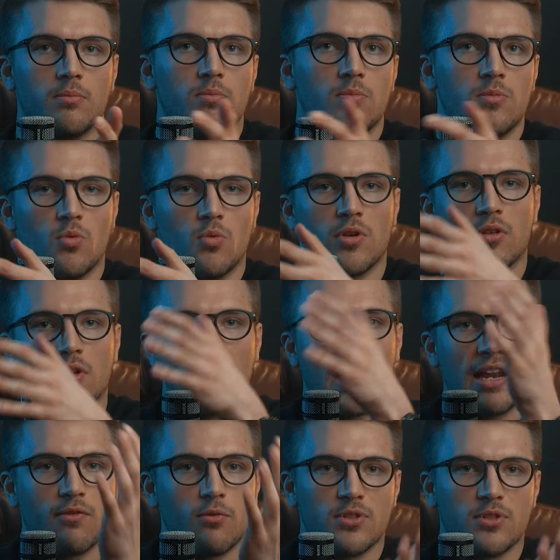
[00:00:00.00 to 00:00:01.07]
With a lot
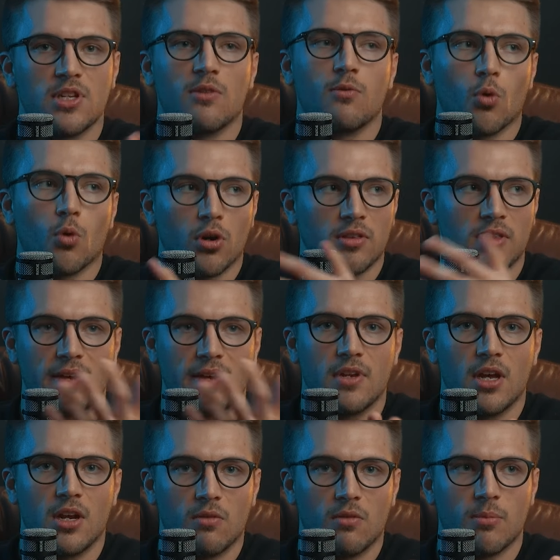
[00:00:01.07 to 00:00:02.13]
of self work that I've
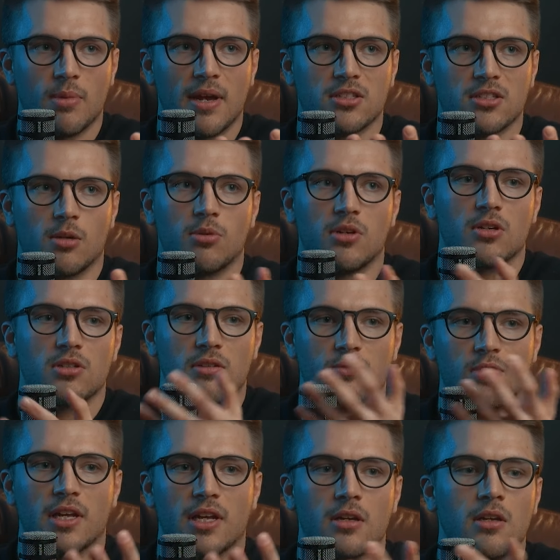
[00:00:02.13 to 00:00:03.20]
done over the past couple years, I feel
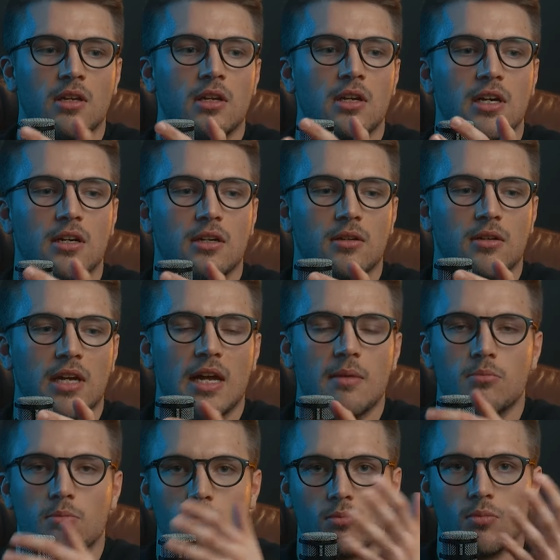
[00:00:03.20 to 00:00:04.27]
like
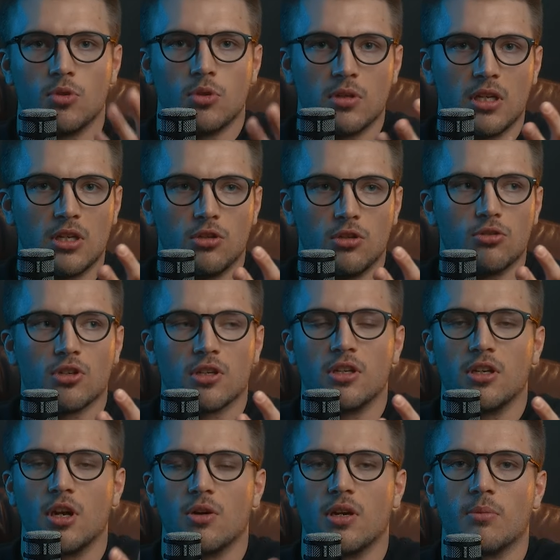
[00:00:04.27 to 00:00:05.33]
I'm usually you
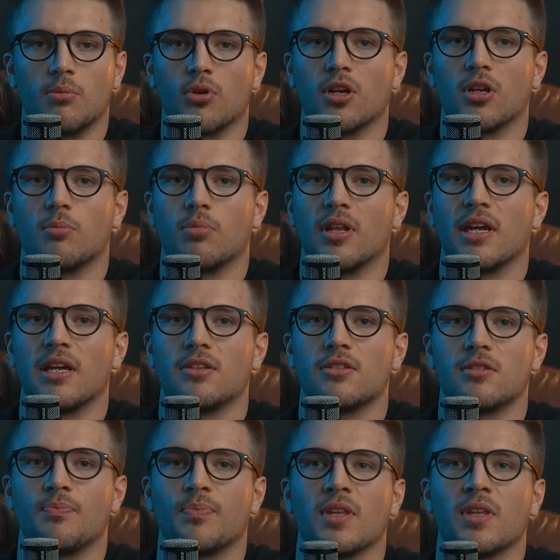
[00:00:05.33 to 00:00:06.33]
know in a pretty good place.